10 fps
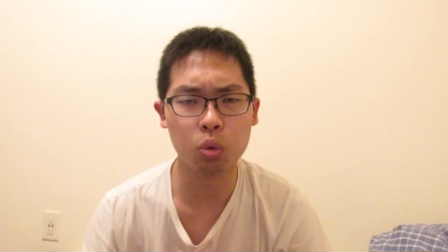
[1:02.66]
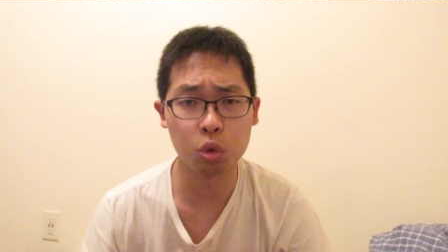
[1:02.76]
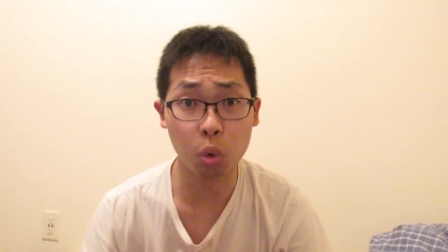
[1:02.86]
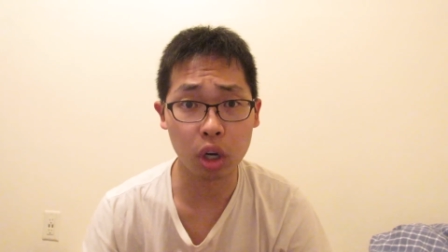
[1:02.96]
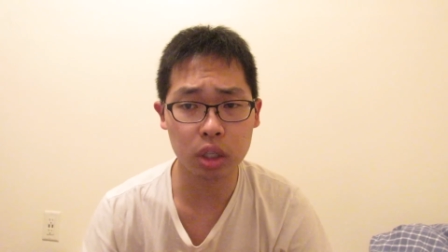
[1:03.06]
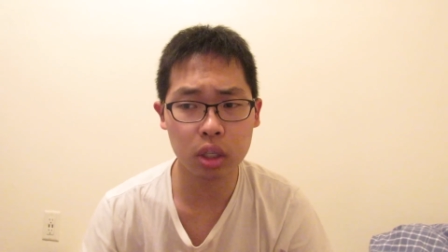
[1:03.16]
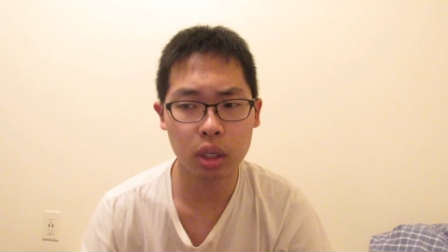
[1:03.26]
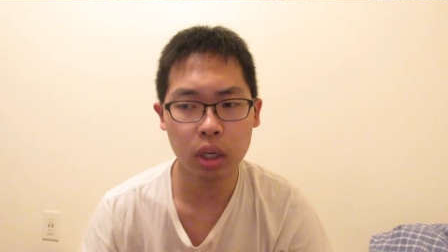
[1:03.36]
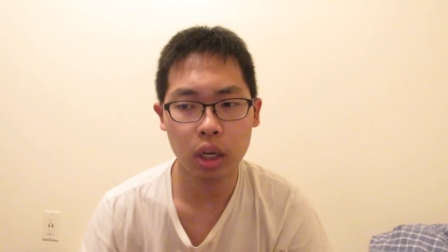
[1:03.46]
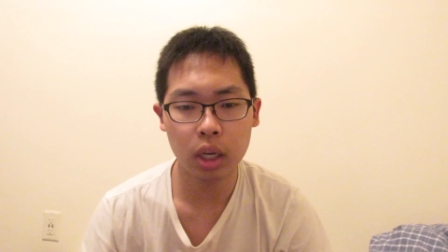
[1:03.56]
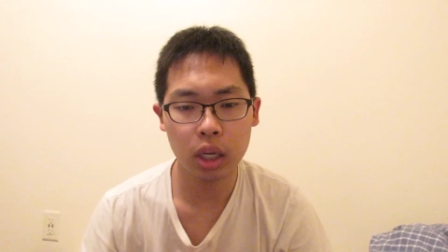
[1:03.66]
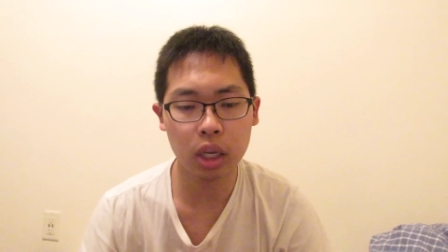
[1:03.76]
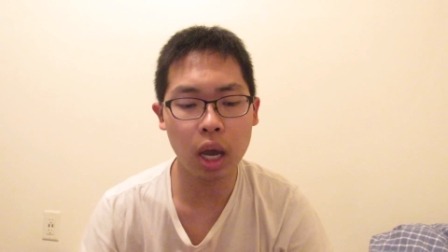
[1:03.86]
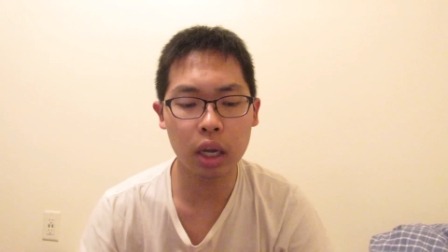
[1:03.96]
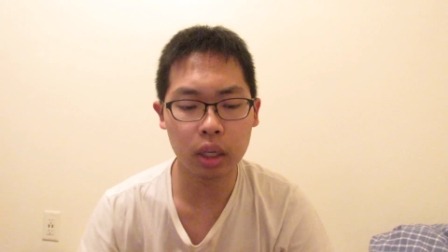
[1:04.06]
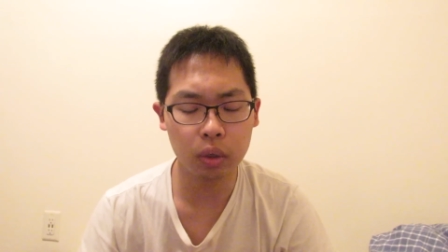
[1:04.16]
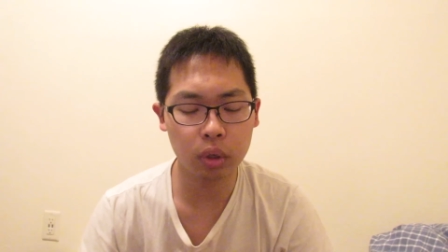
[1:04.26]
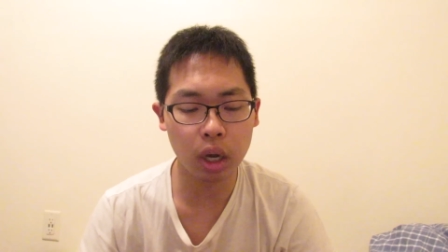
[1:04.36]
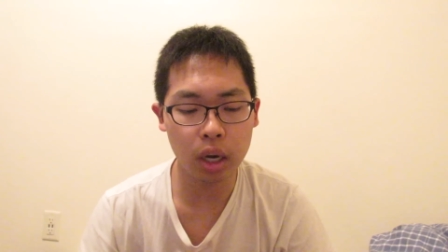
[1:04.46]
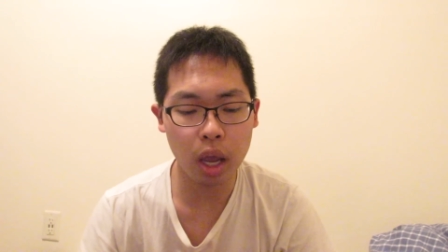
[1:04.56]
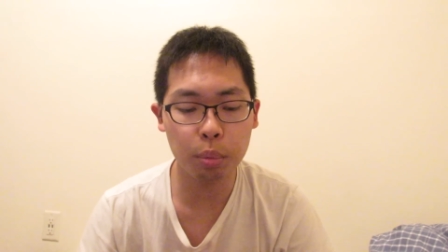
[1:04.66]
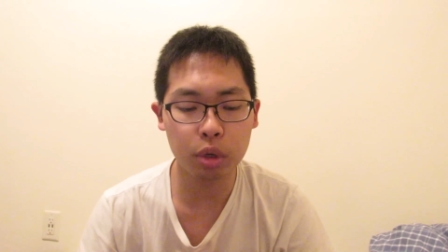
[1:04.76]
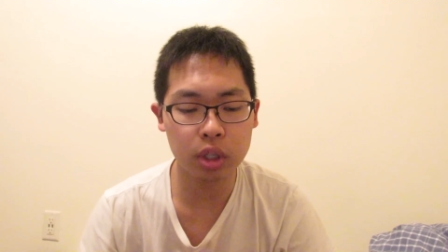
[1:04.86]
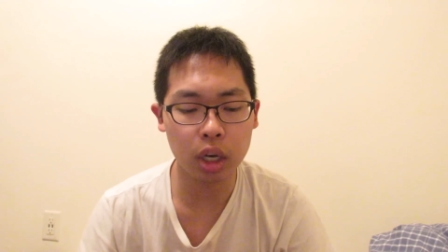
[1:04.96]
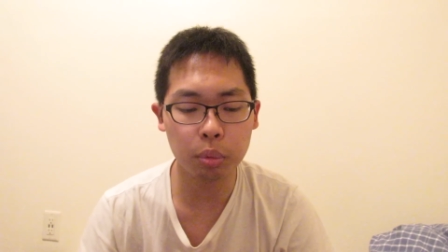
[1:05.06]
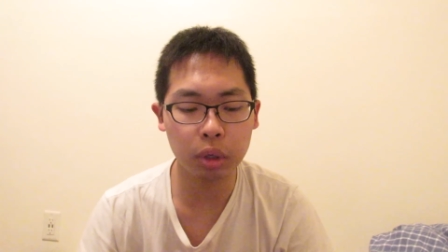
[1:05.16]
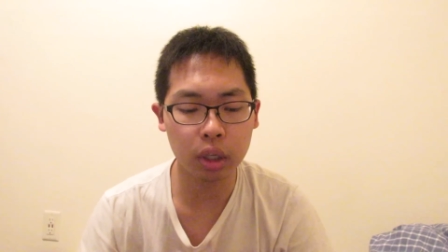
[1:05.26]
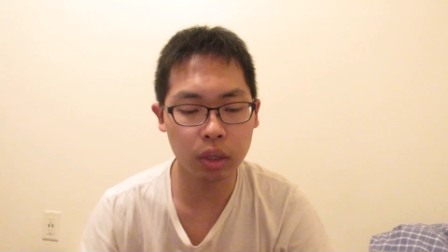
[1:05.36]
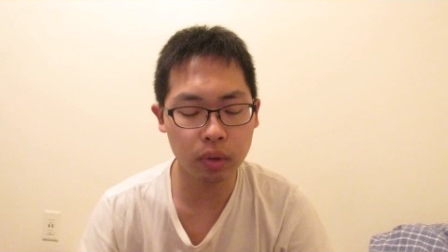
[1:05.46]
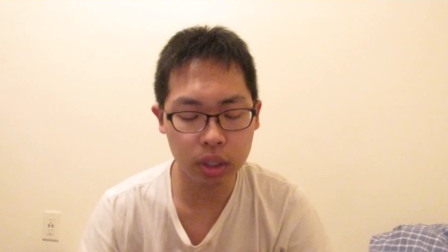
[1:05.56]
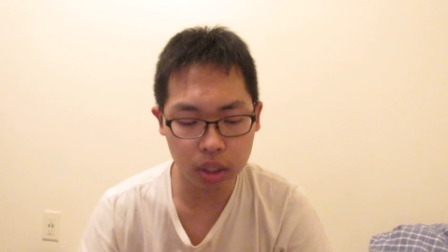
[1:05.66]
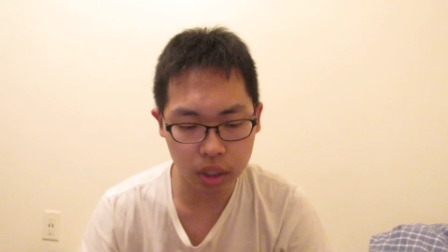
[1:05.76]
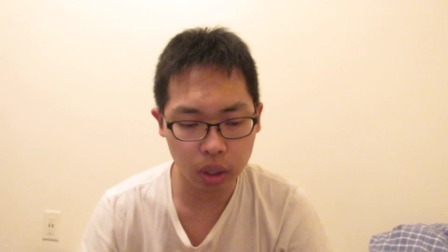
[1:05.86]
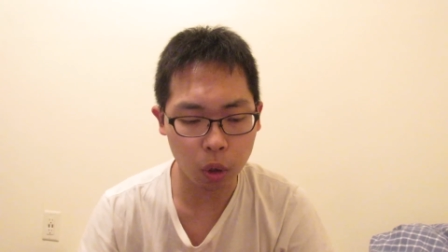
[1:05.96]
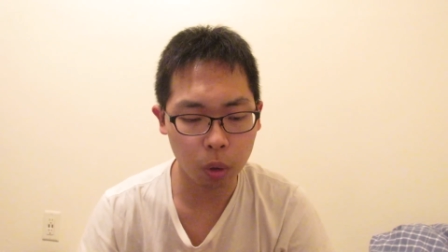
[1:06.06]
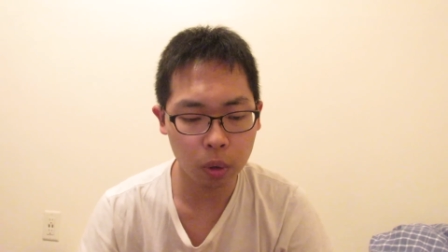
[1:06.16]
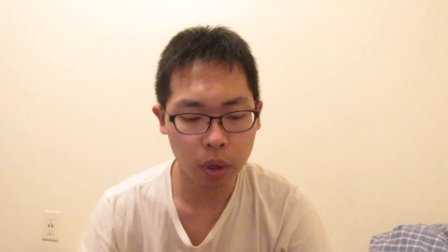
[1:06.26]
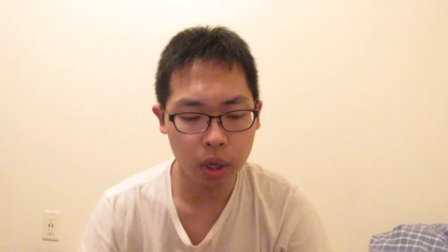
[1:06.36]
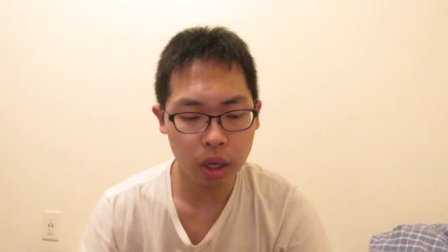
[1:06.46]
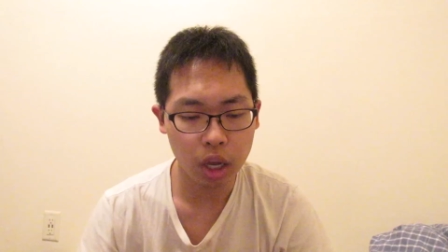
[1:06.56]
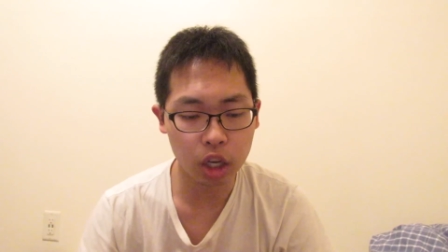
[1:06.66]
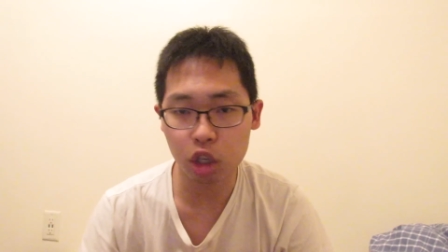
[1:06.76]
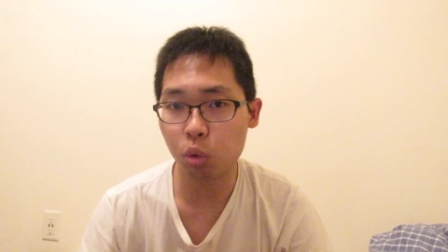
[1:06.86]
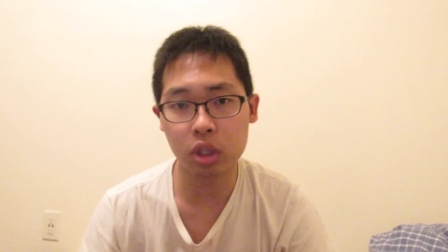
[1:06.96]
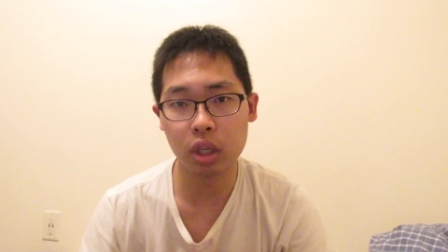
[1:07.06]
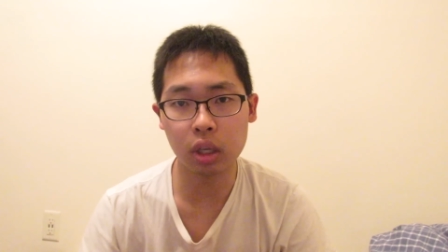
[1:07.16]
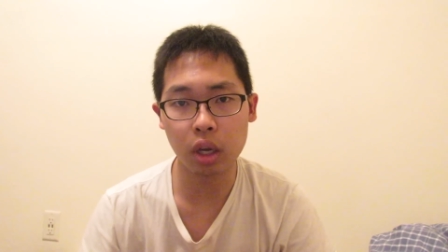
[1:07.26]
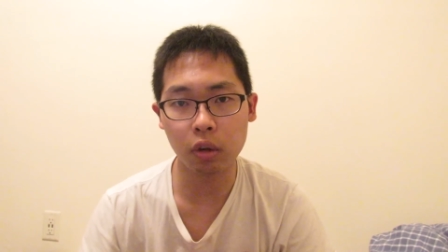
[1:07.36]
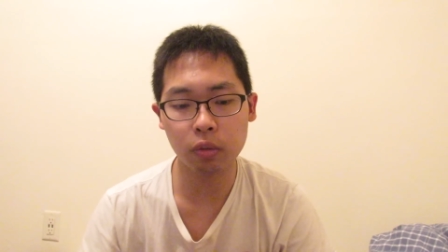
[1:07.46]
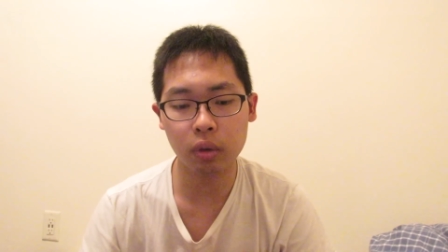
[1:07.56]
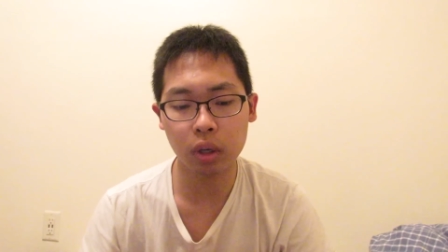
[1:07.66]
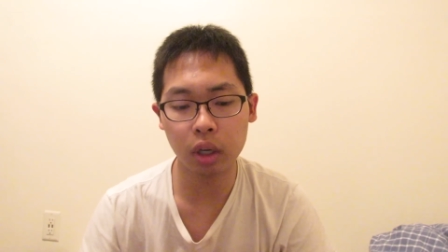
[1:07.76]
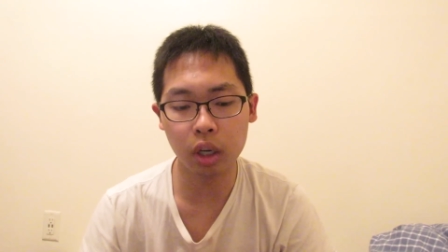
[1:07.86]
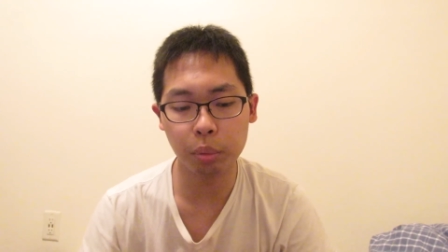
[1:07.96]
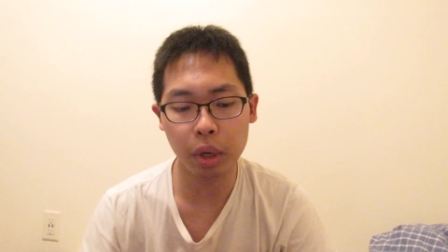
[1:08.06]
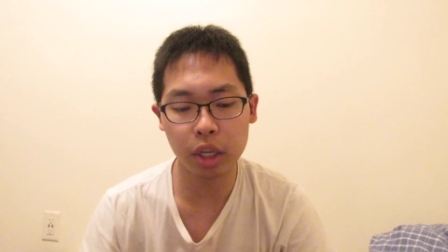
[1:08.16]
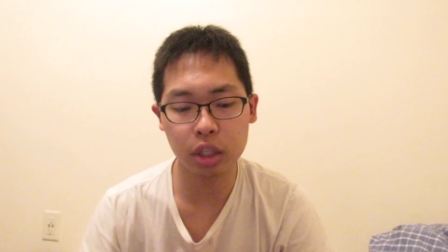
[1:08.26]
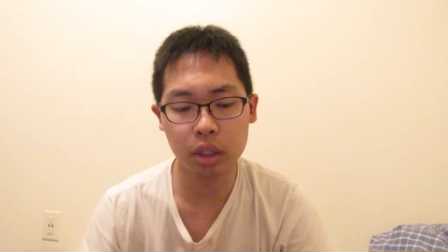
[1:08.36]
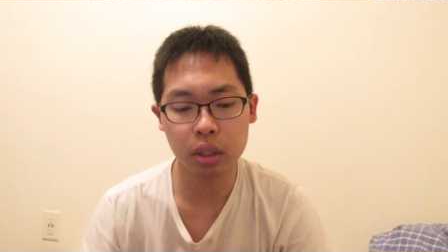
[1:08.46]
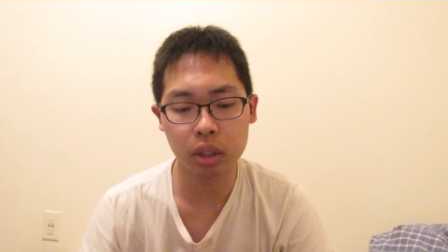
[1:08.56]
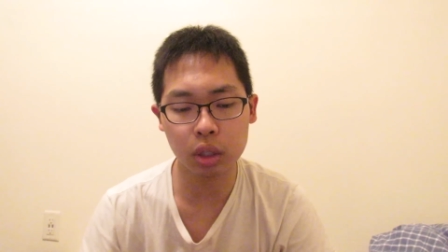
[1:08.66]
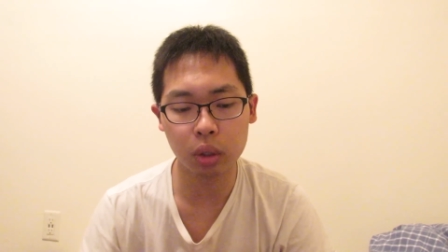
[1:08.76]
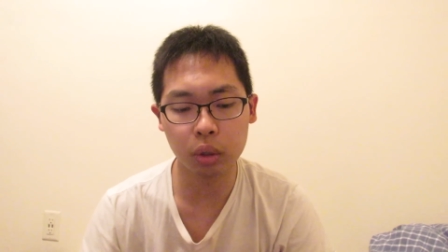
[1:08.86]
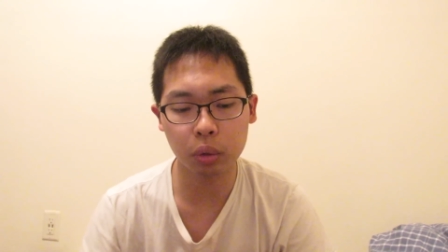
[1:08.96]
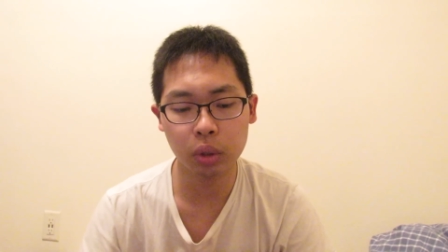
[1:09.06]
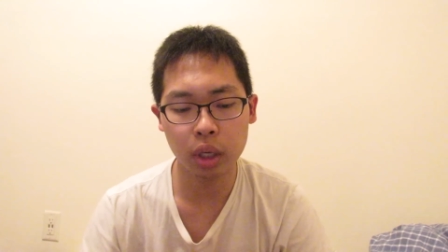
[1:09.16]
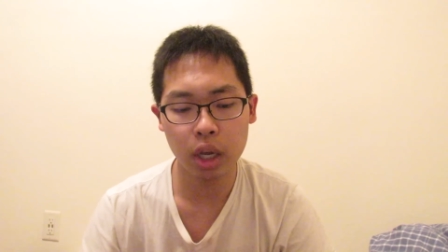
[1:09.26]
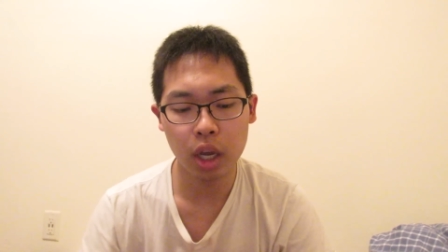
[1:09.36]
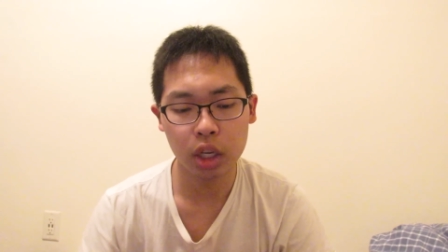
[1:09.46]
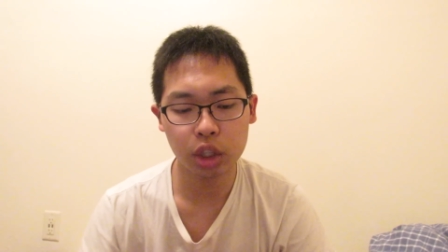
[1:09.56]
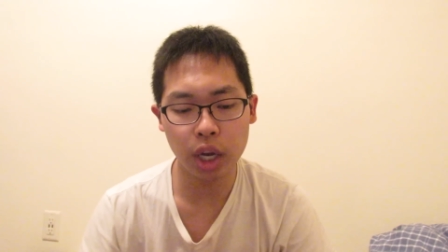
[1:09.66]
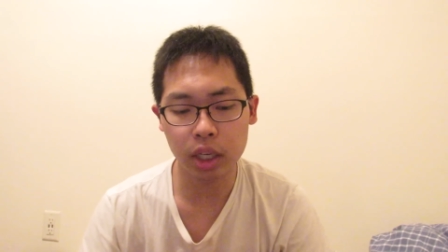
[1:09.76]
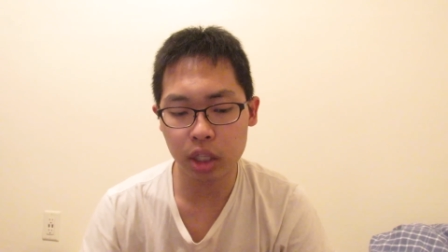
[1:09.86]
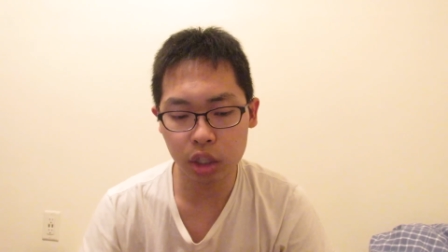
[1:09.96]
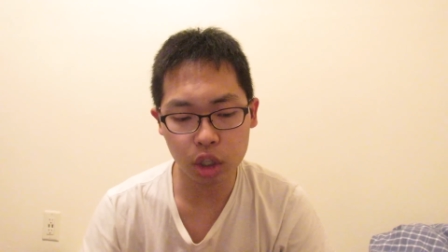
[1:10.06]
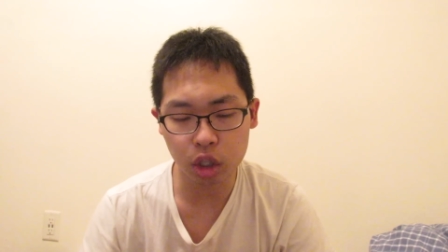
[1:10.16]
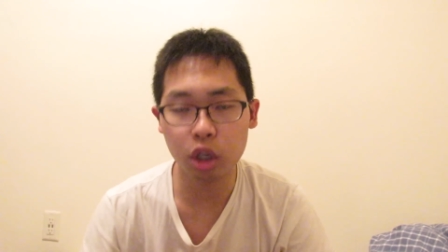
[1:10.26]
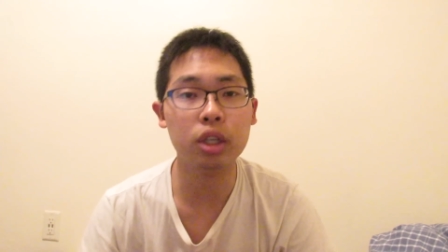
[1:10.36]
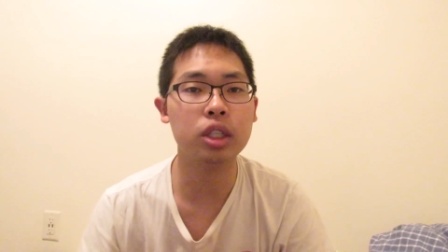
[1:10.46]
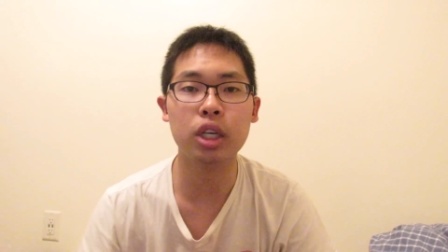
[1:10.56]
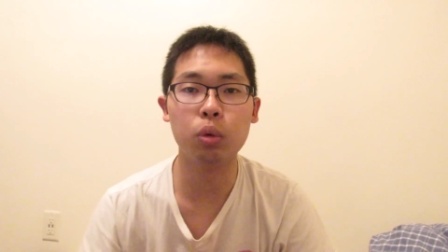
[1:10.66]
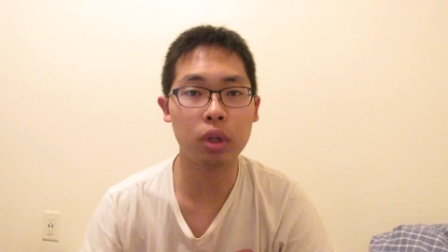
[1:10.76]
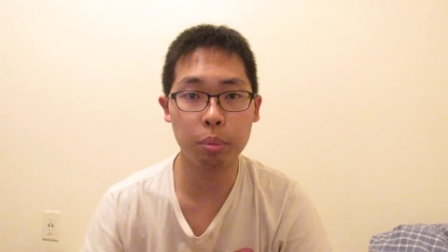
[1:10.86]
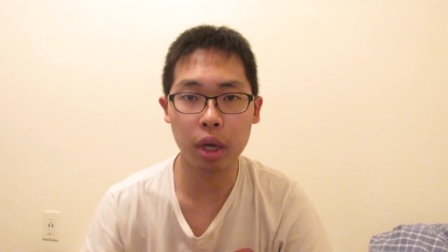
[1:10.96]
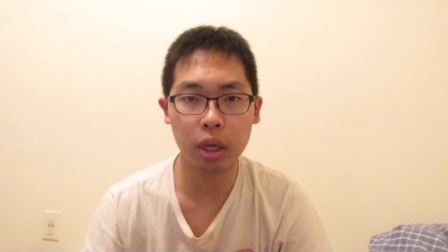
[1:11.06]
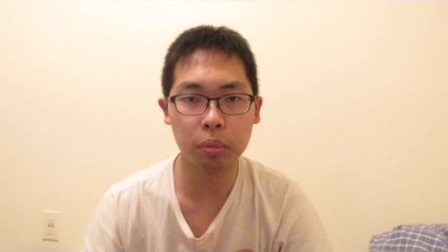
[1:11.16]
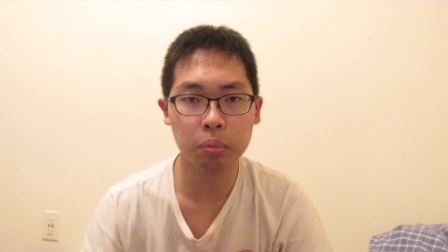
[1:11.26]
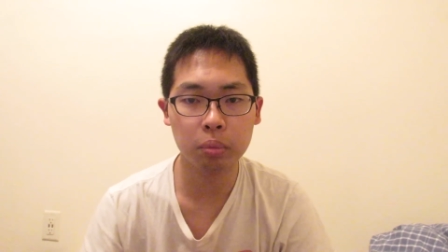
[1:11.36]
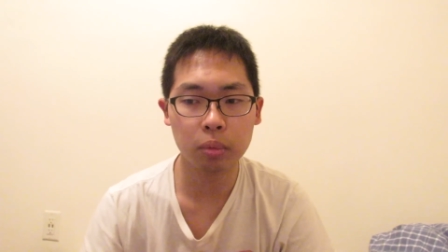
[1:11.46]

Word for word: was worse. He got he got amputated, but even still, it just wasn't enough. Um, and so Jackson just couldn't deal with the pain,